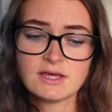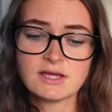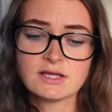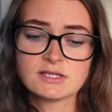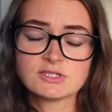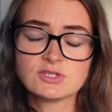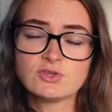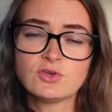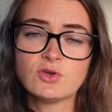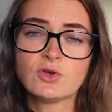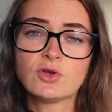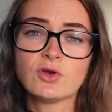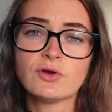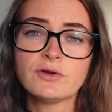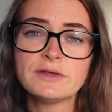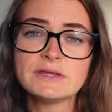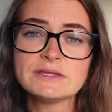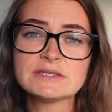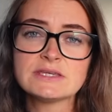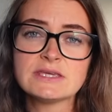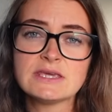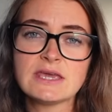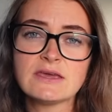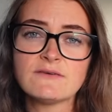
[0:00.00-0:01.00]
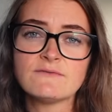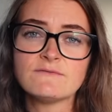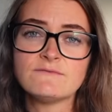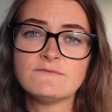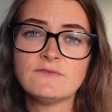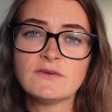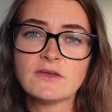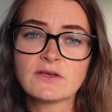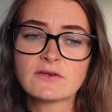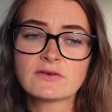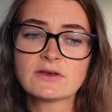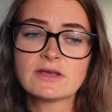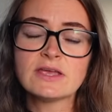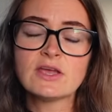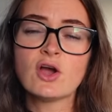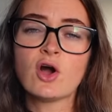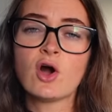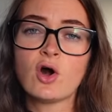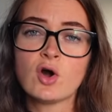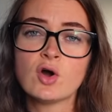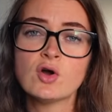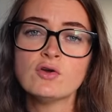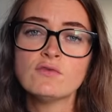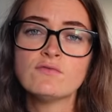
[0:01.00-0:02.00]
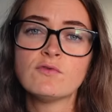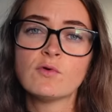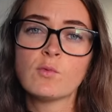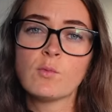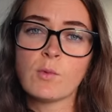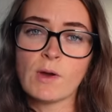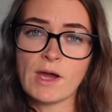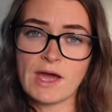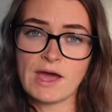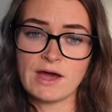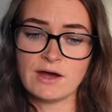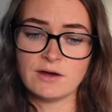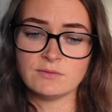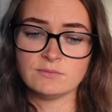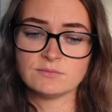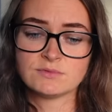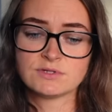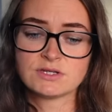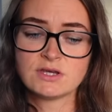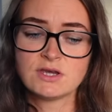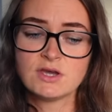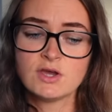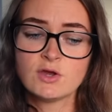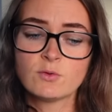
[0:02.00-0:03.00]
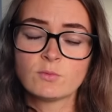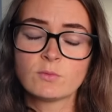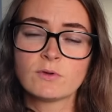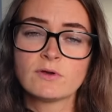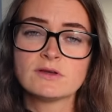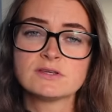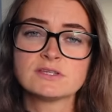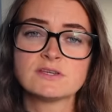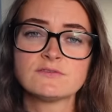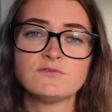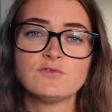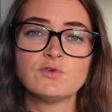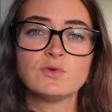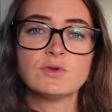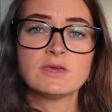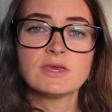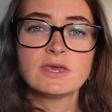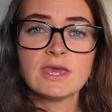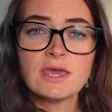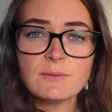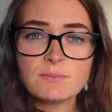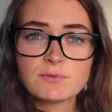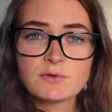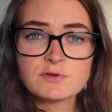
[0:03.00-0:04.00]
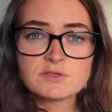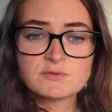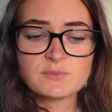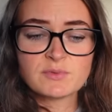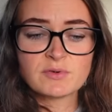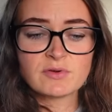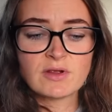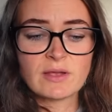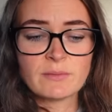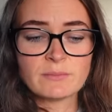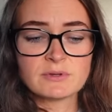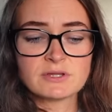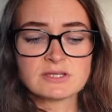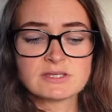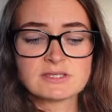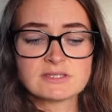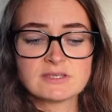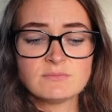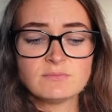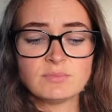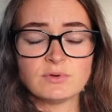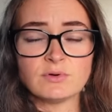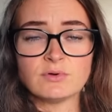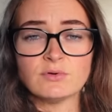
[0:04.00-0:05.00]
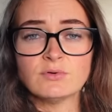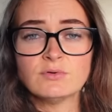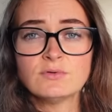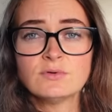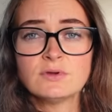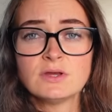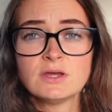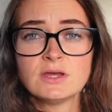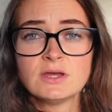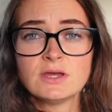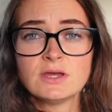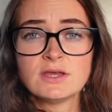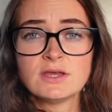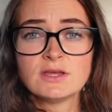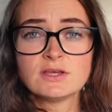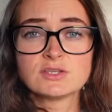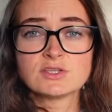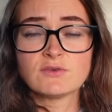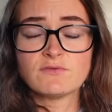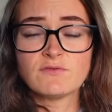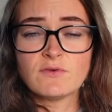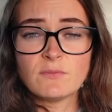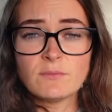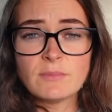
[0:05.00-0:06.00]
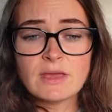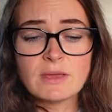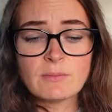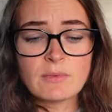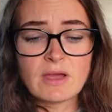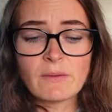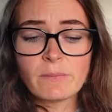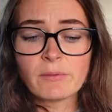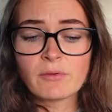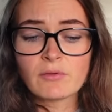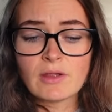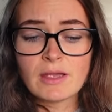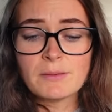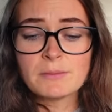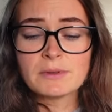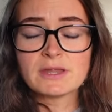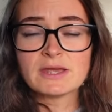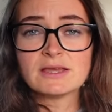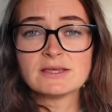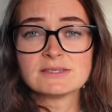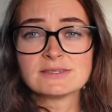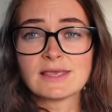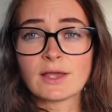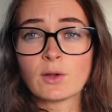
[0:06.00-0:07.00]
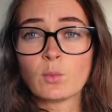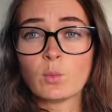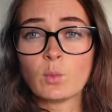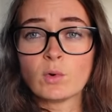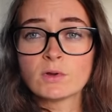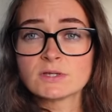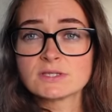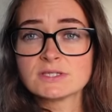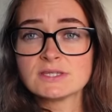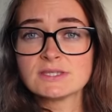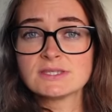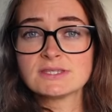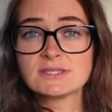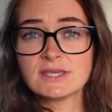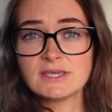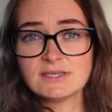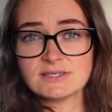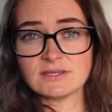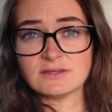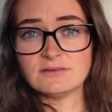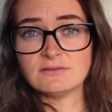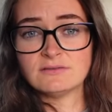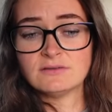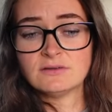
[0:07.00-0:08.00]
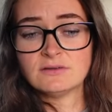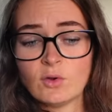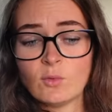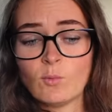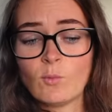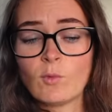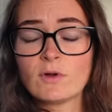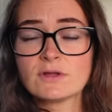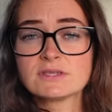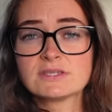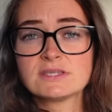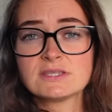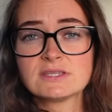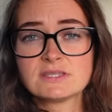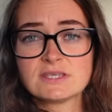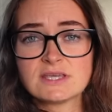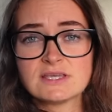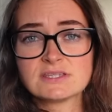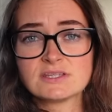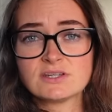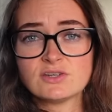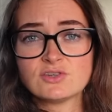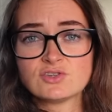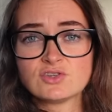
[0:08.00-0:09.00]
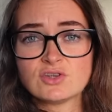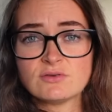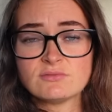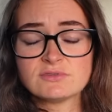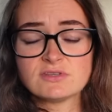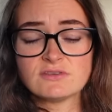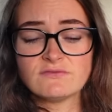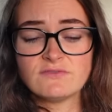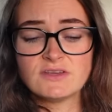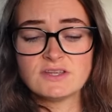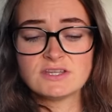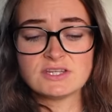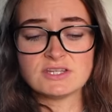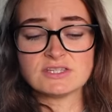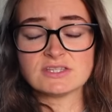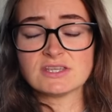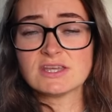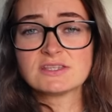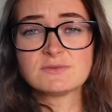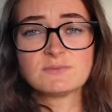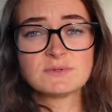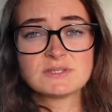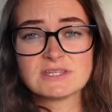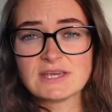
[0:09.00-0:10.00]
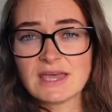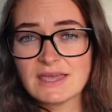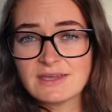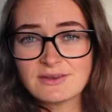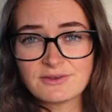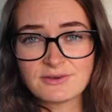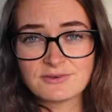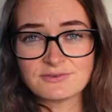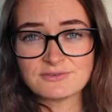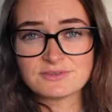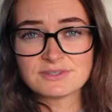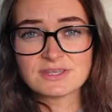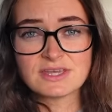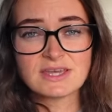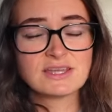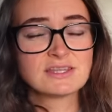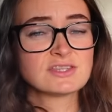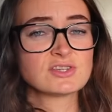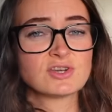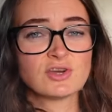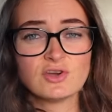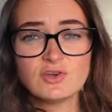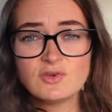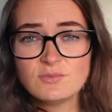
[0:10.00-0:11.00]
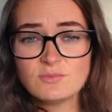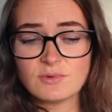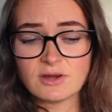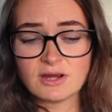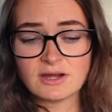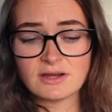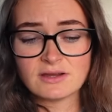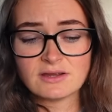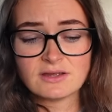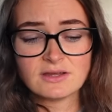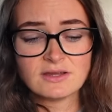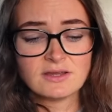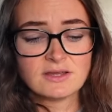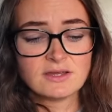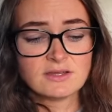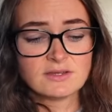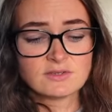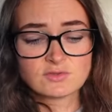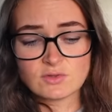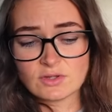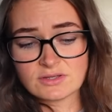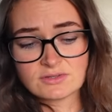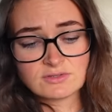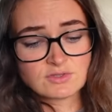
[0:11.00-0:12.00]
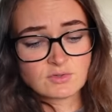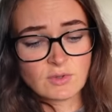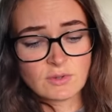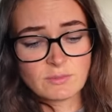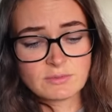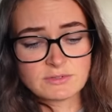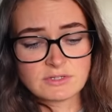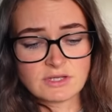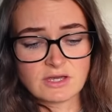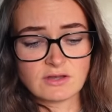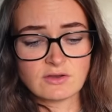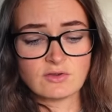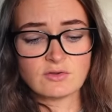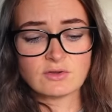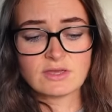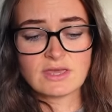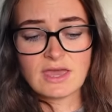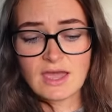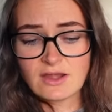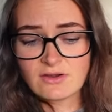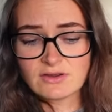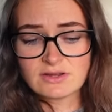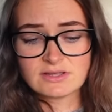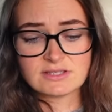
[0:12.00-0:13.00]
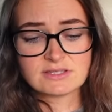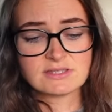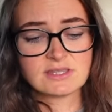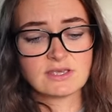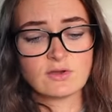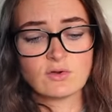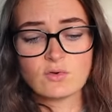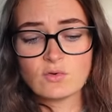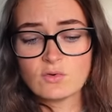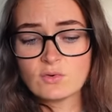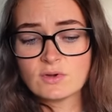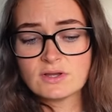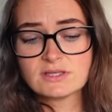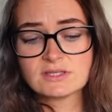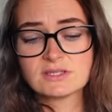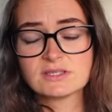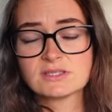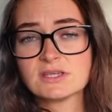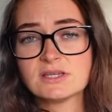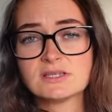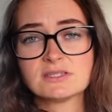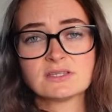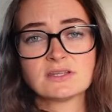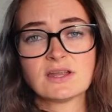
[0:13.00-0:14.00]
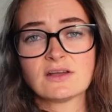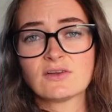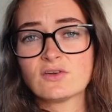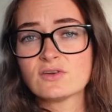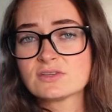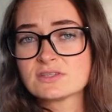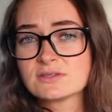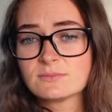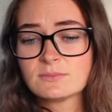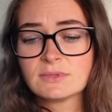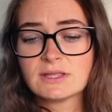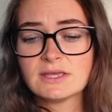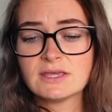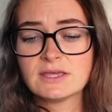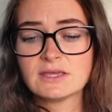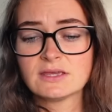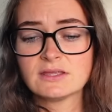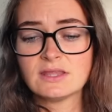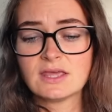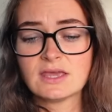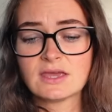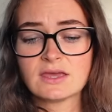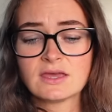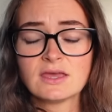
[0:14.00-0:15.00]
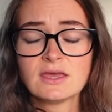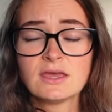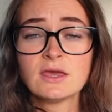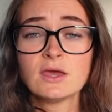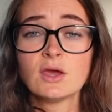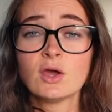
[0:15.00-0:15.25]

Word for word: And so you're going to get very overwhelmed. Whereas if you keep those parameters simple, so for me, my parameter is like what's in season? What's in season in terms of veggies? It's potatoes, it's kumara, like sweet potato, carrots, they're always in season. I got some leek in there.